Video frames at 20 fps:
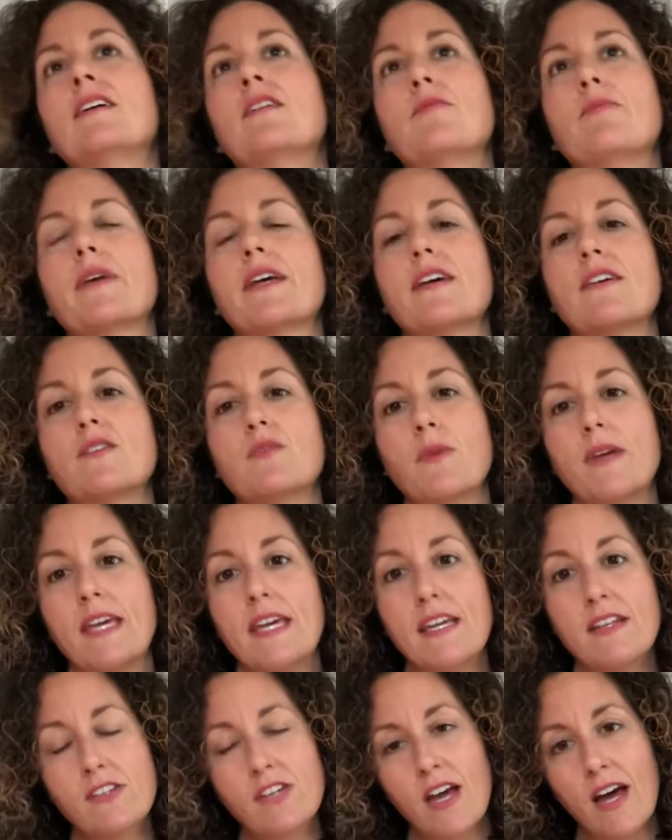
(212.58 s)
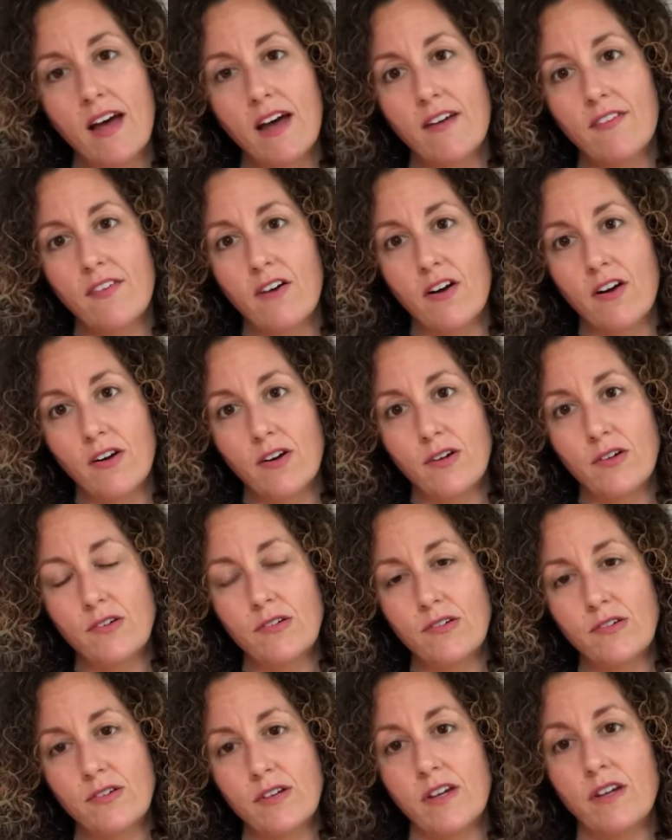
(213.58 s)
Because we each have our
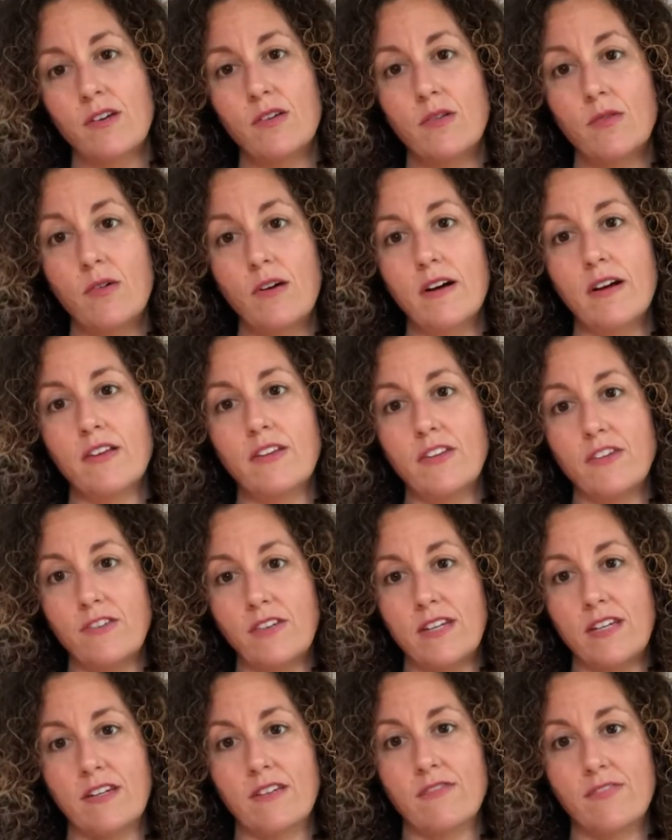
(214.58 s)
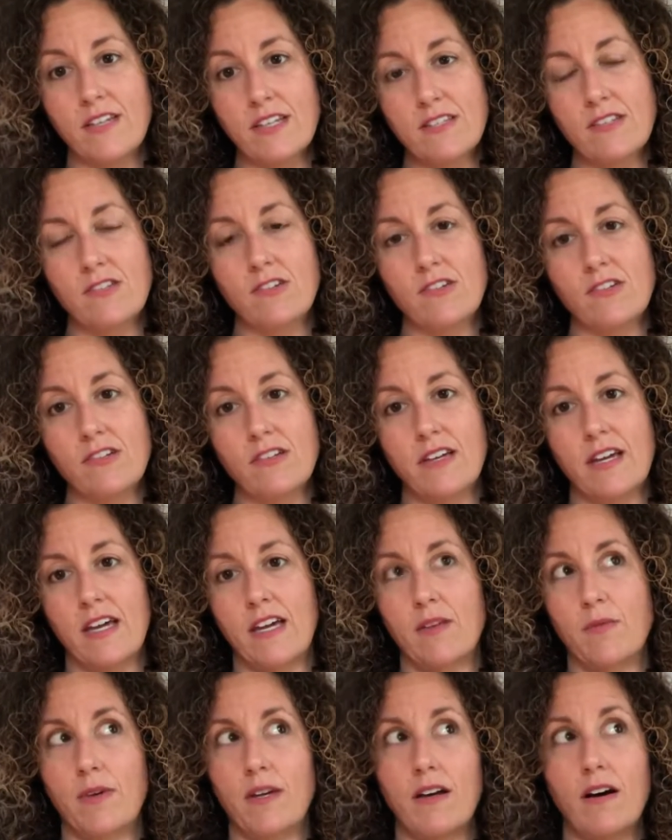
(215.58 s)
own one unique vessel,
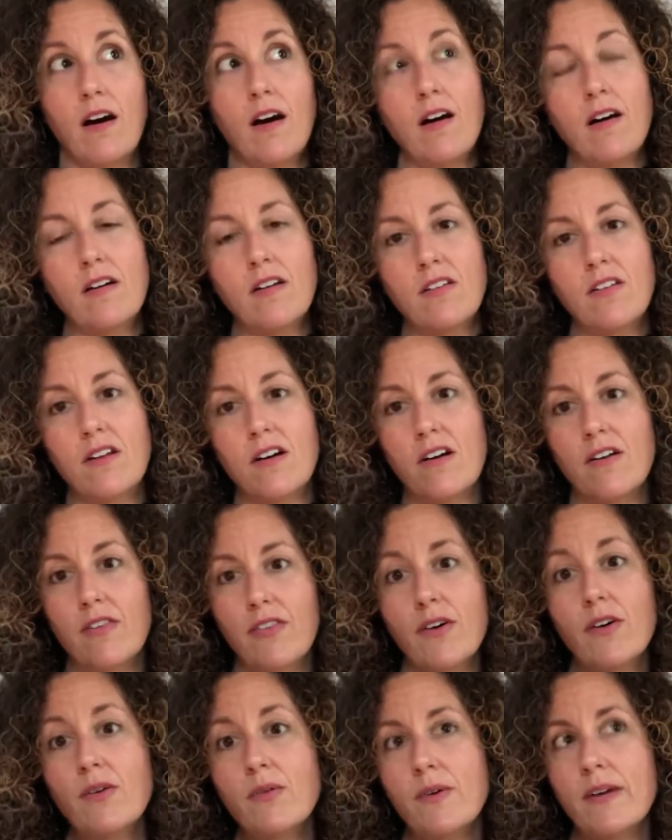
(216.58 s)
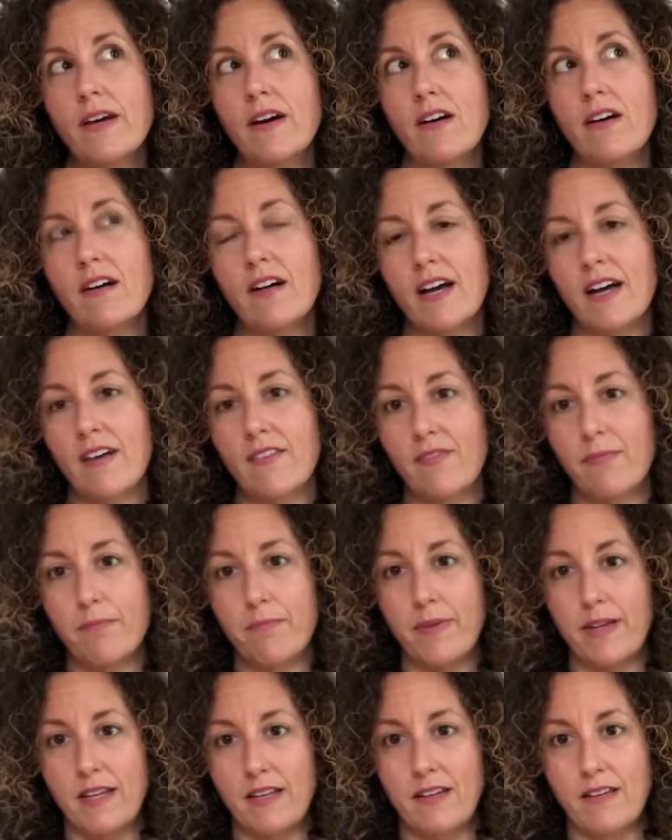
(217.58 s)
and we all, although we all have
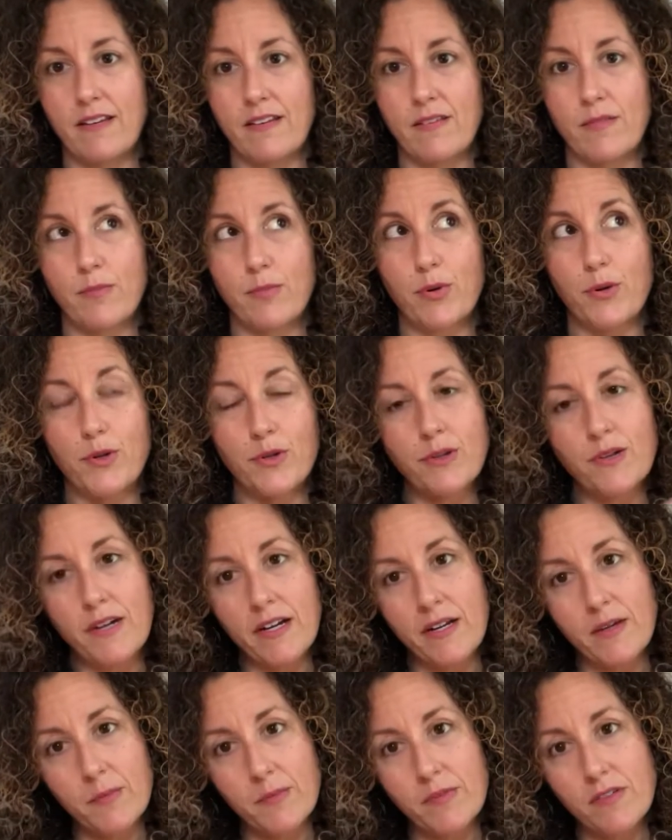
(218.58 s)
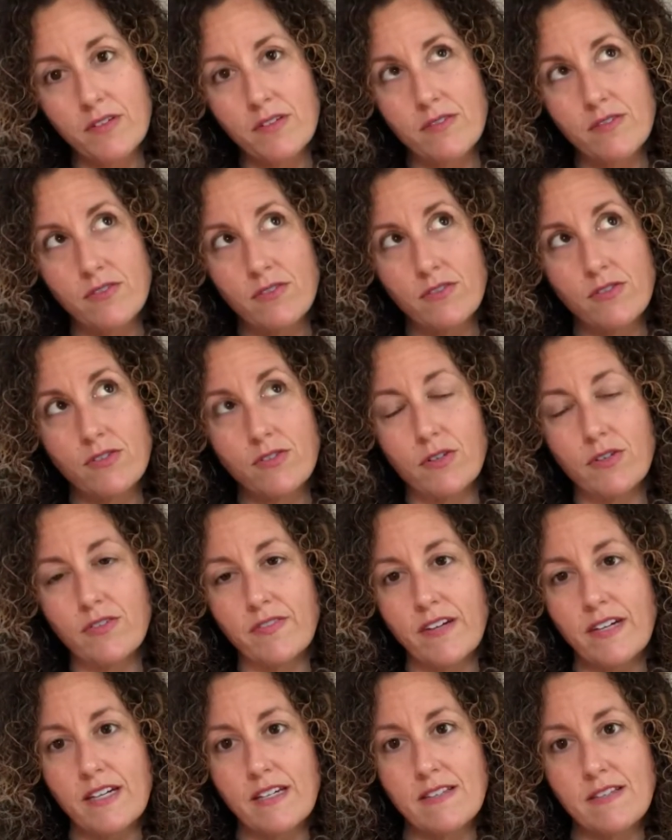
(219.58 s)
been programmed so
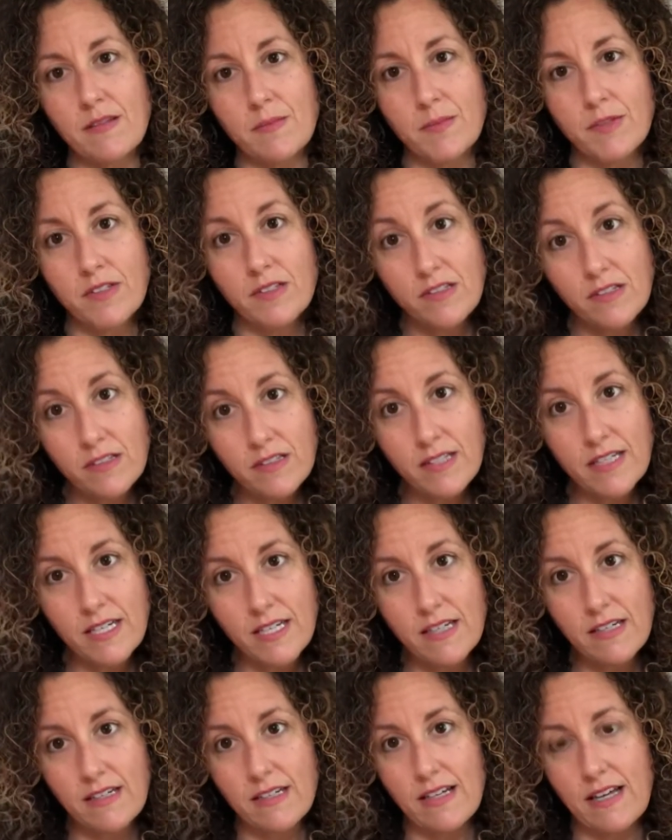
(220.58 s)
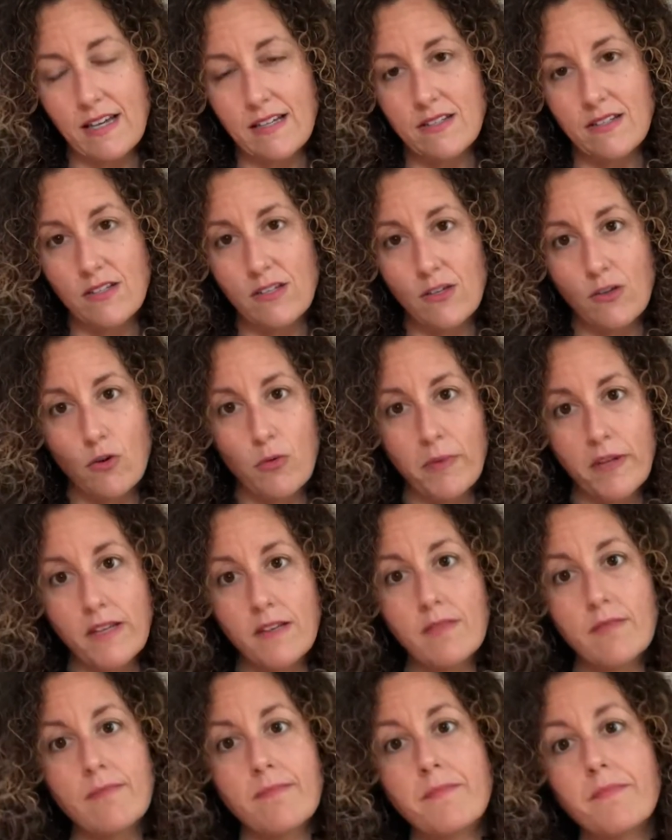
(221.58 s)
very similarly as
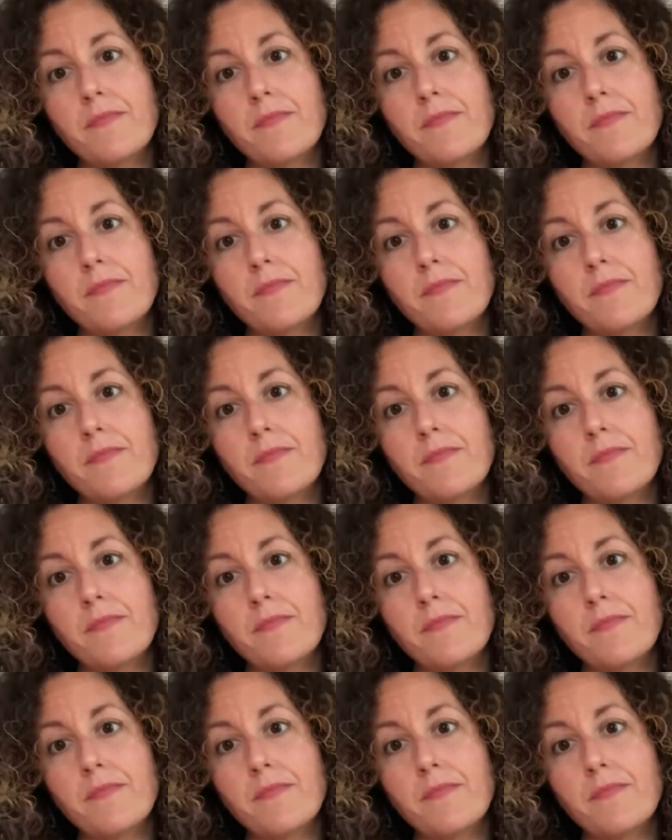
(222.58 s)
human,